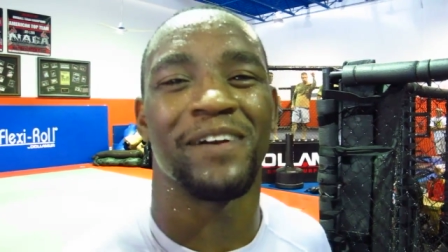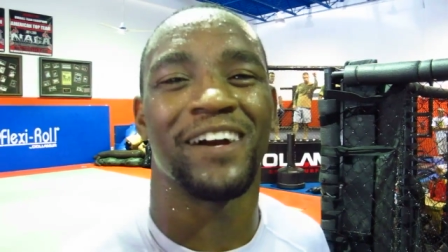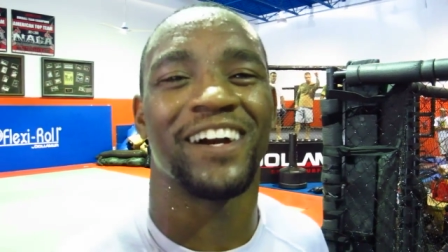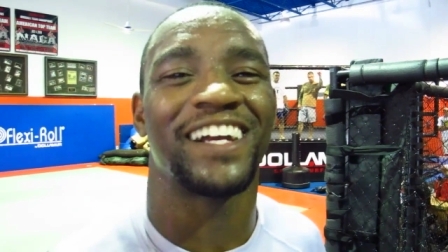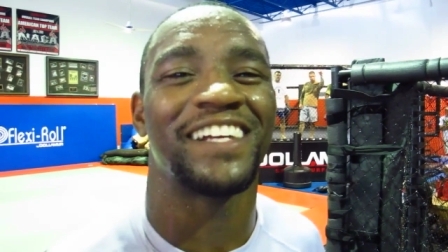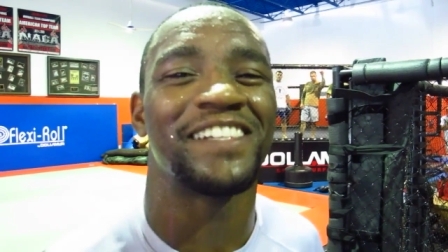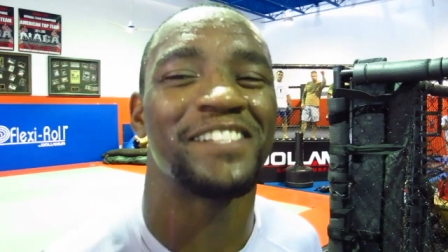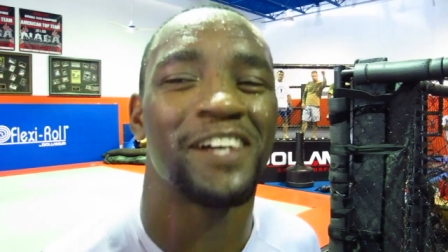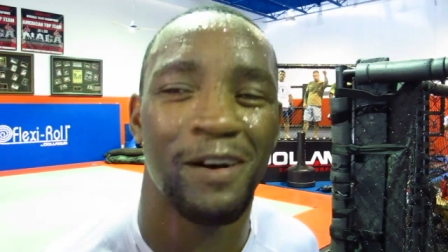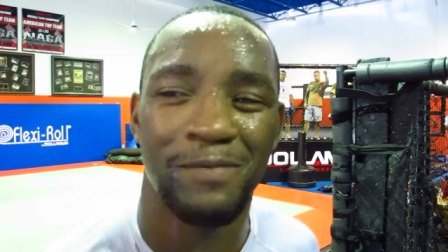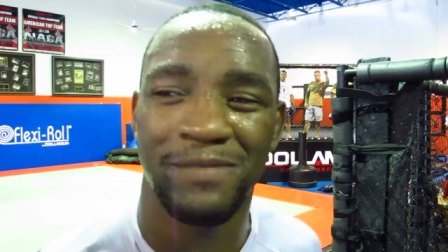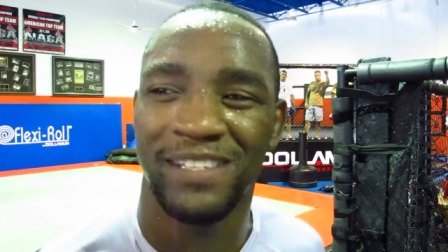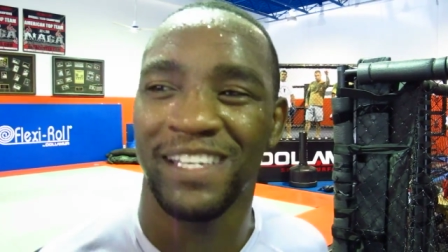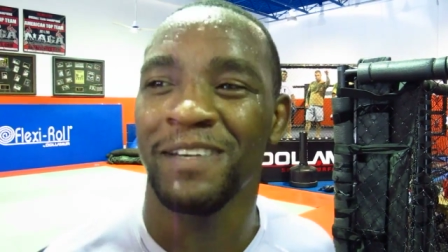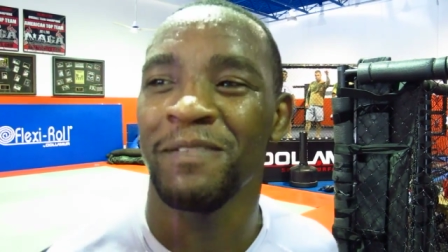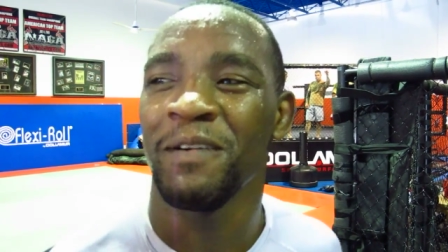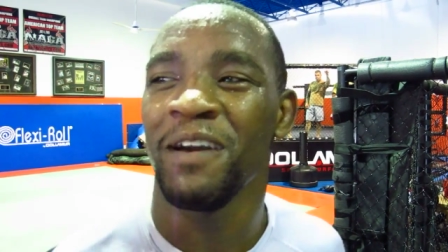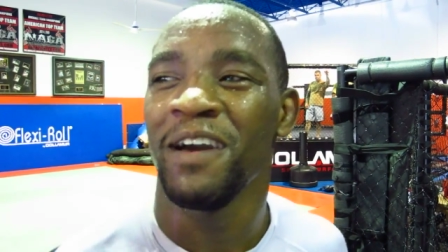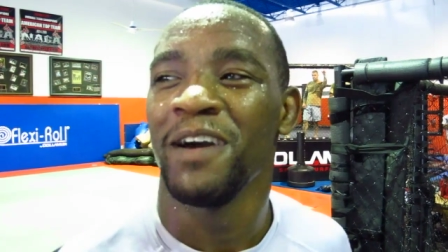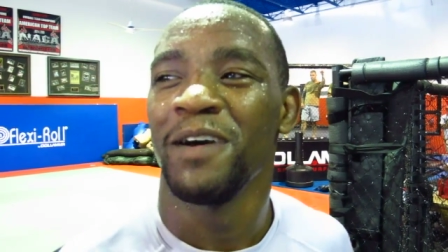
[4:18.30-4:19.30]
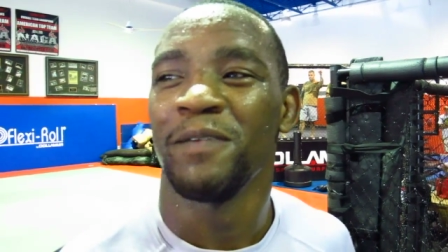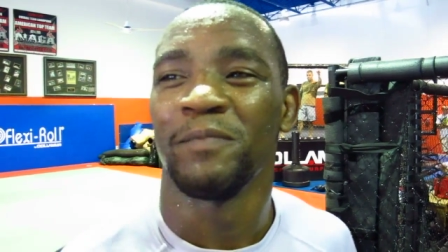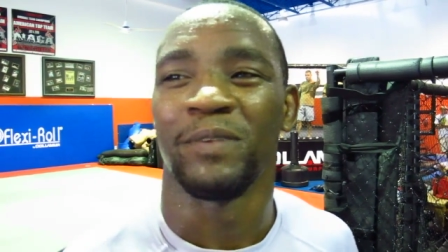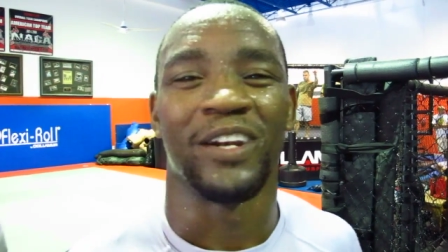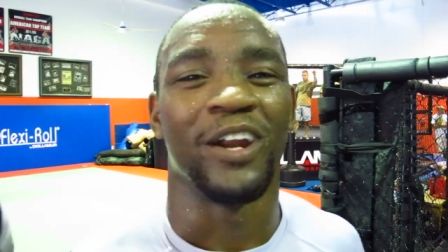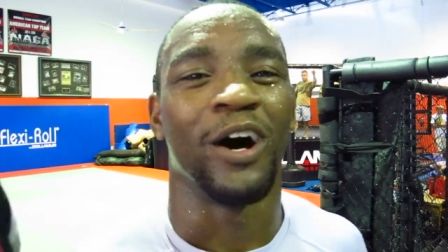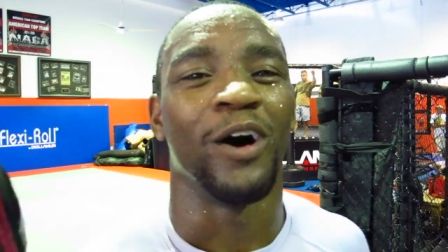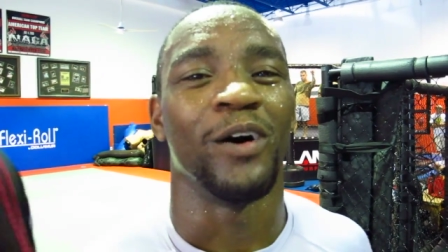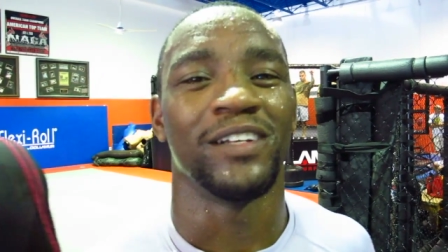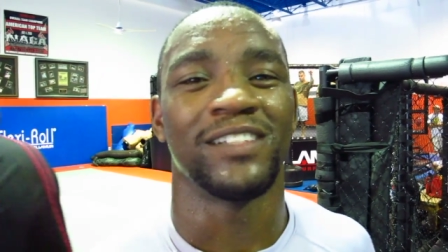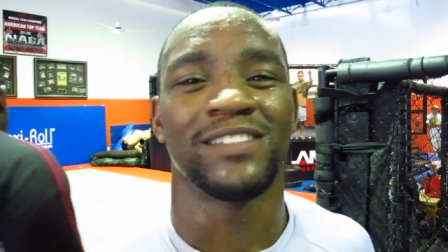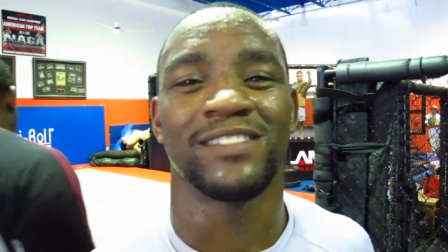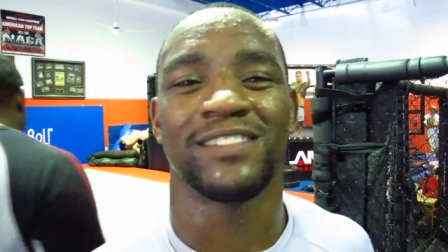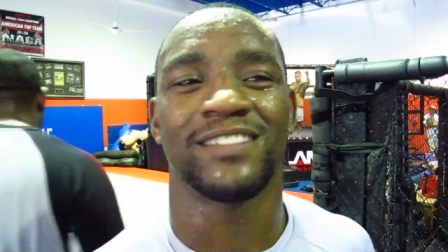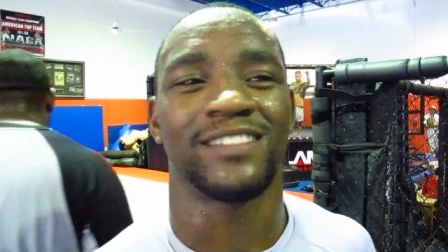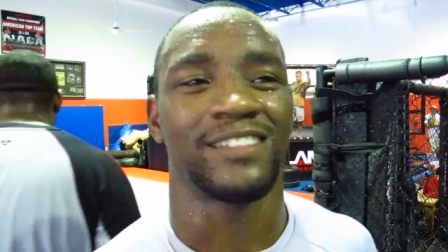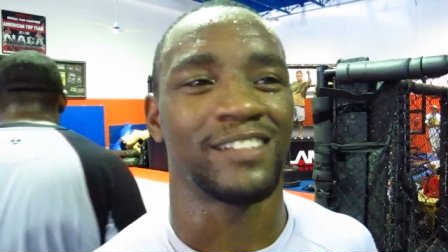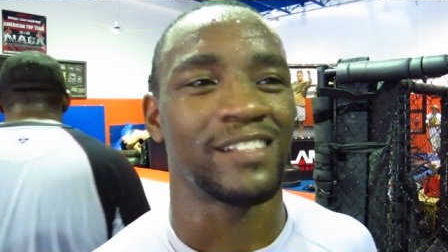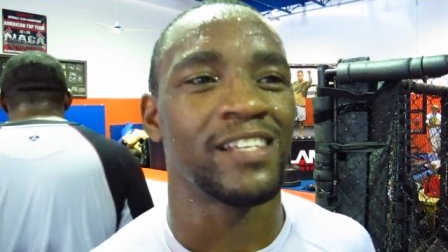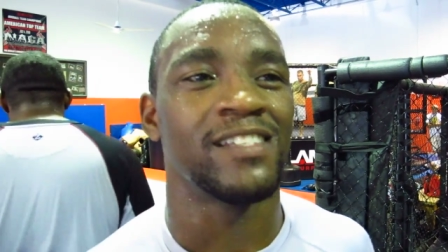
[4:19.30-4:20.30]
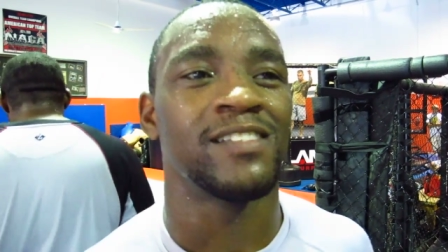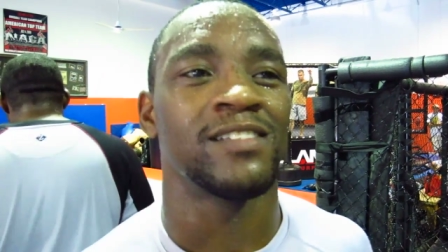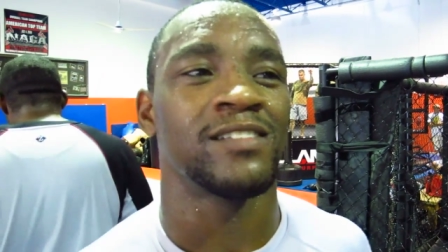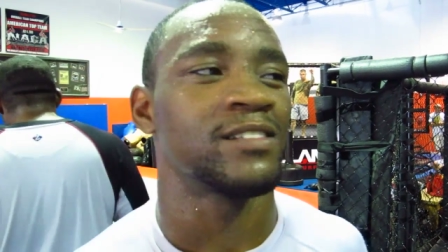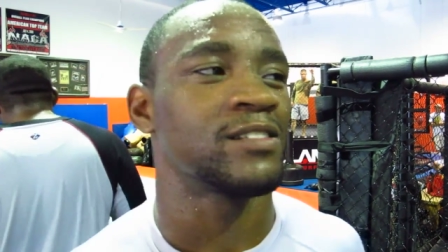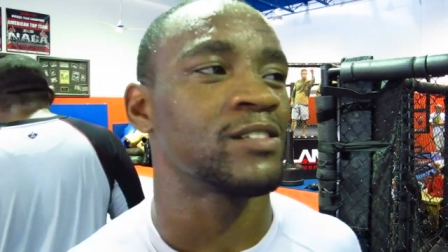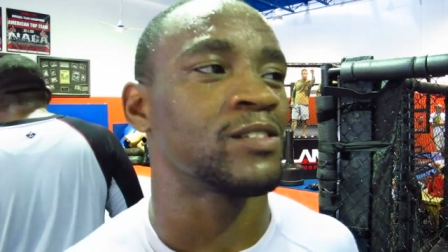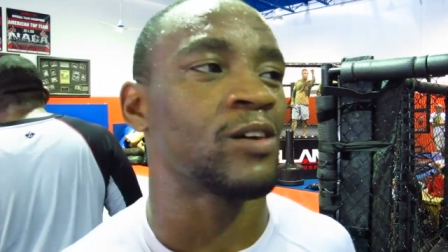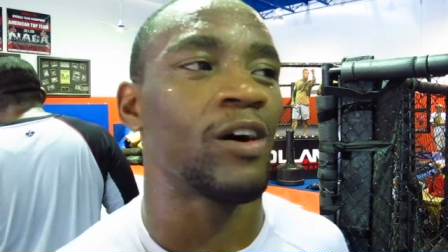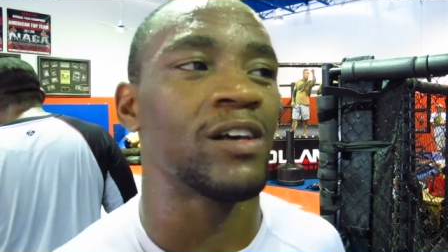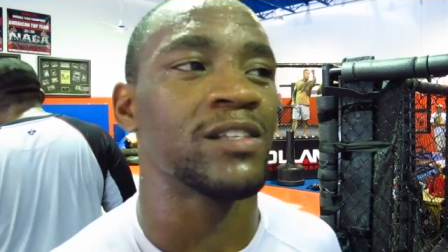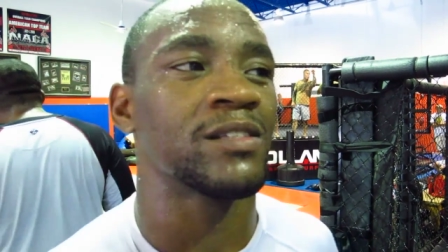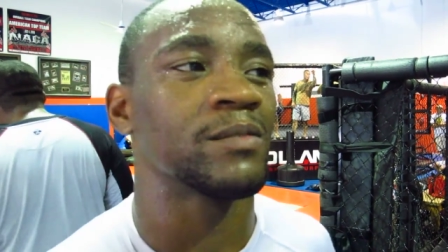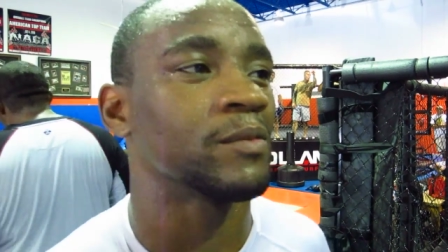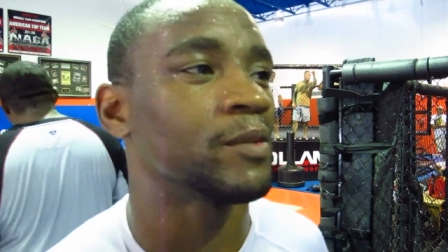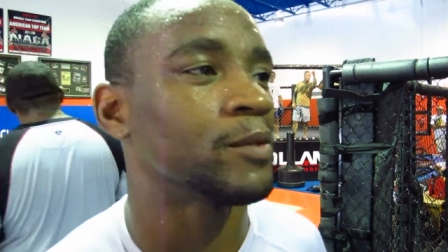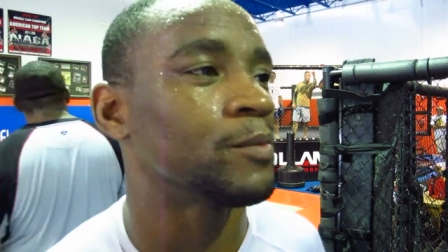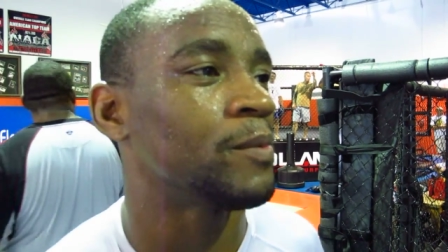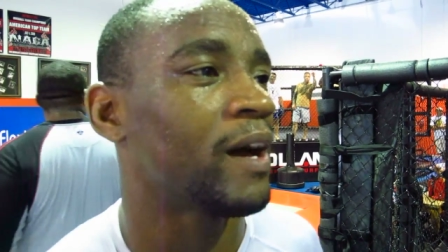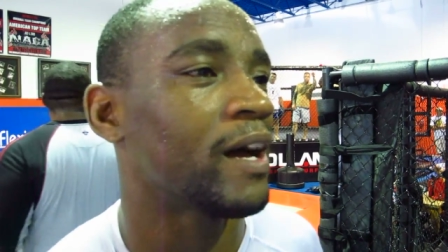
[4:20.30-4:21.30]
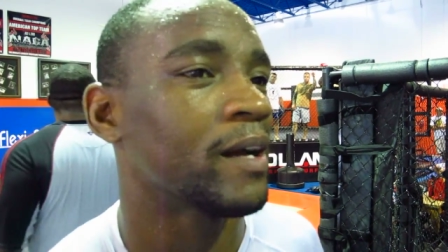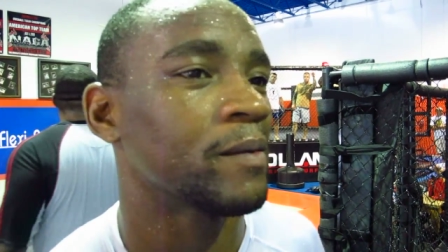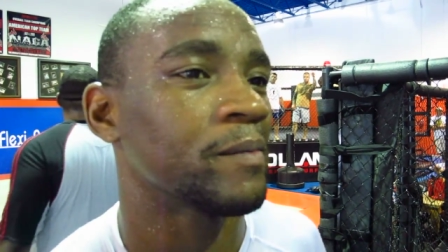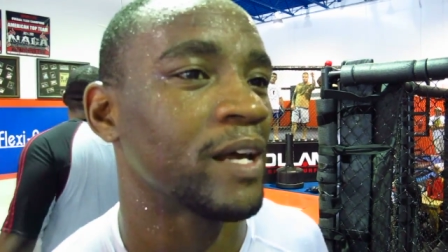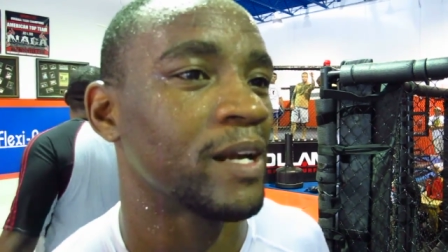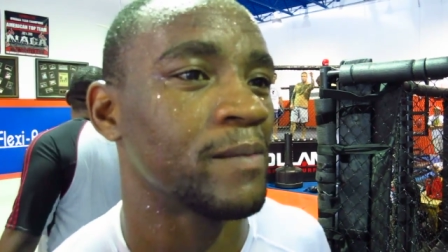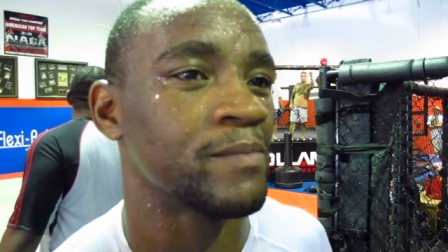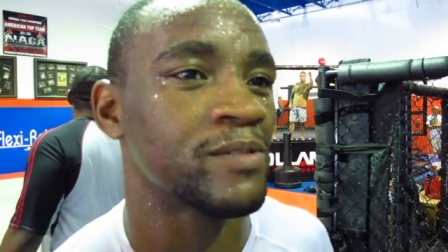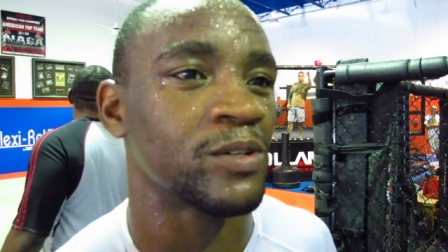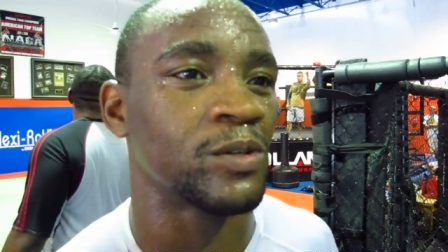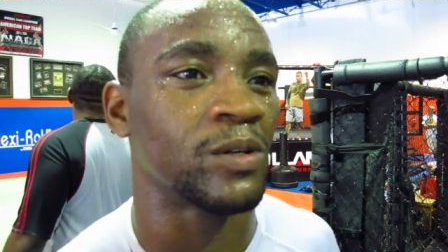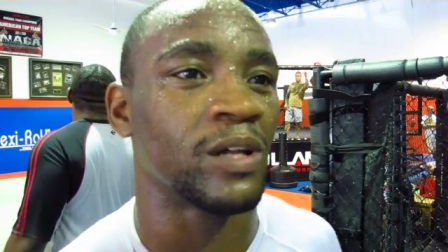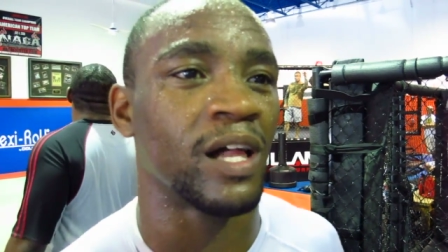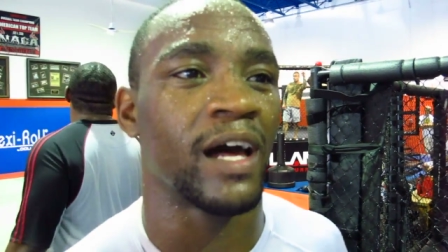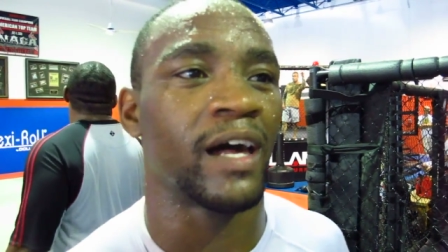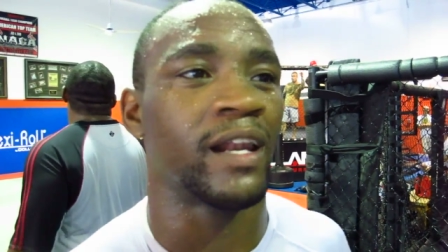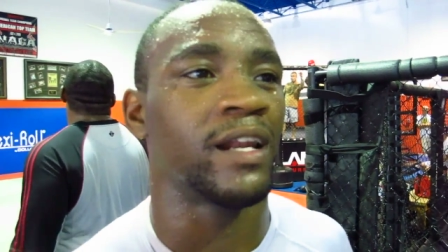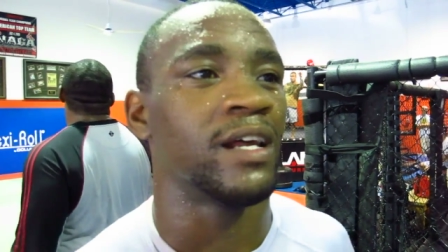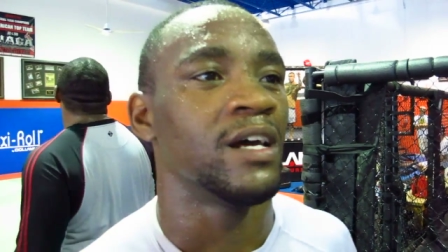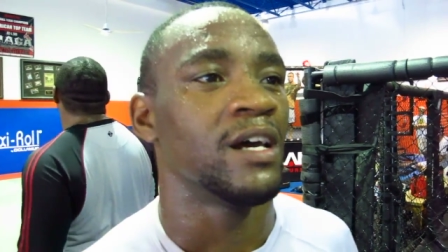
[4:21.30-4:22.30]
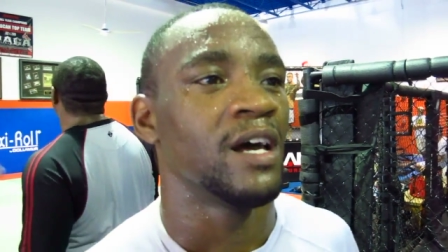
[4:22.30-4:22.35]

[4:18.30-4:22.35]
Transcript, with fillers: American top team. But no, it's, it's awesome to be back, man. I'm so glad.